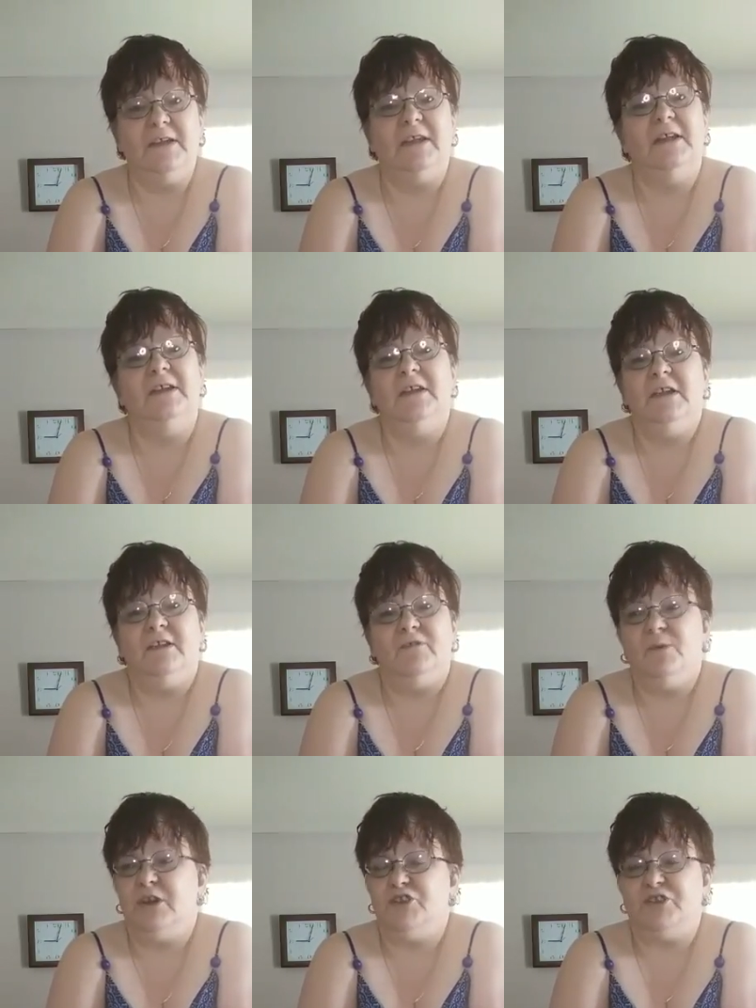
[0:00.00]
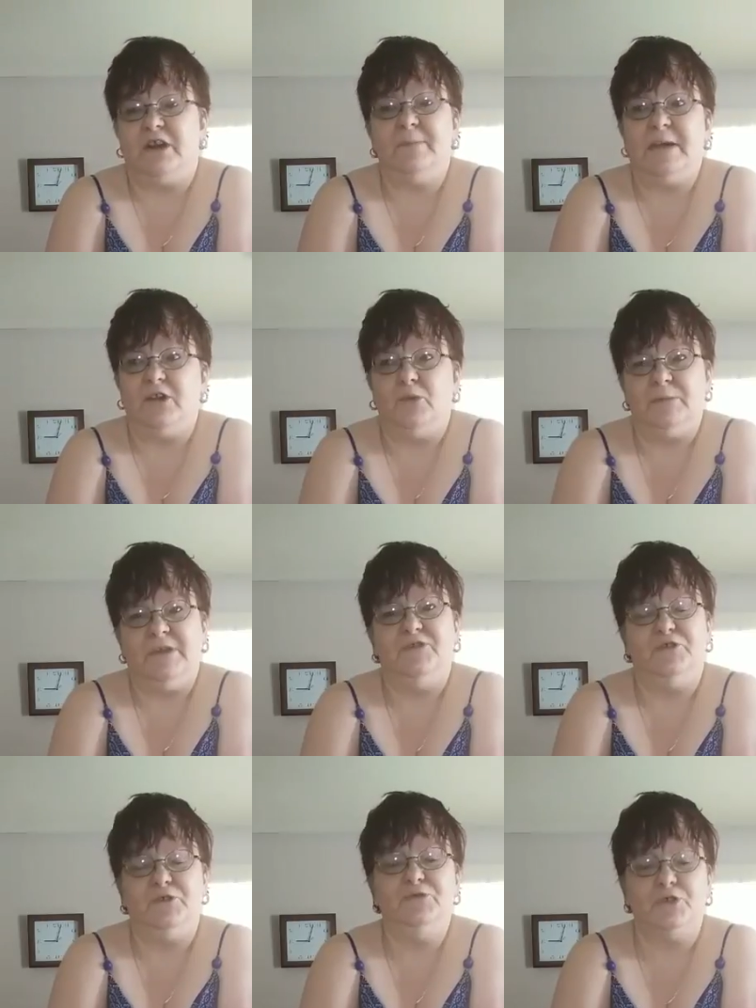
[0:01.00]
and if you want to share, by all means
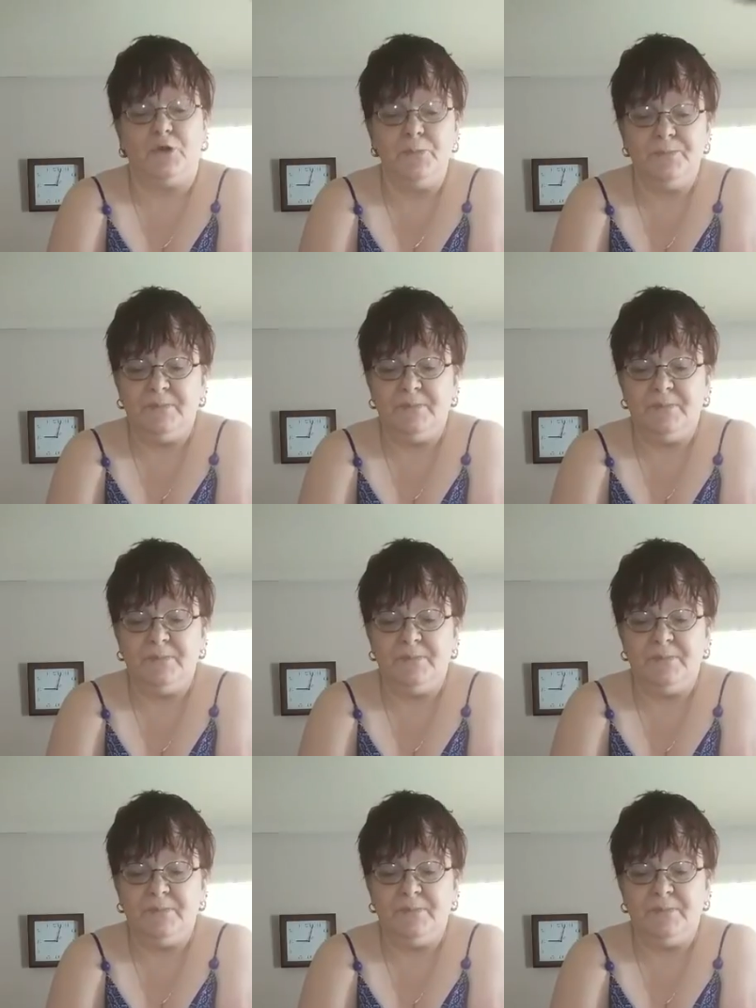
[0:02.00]
do so.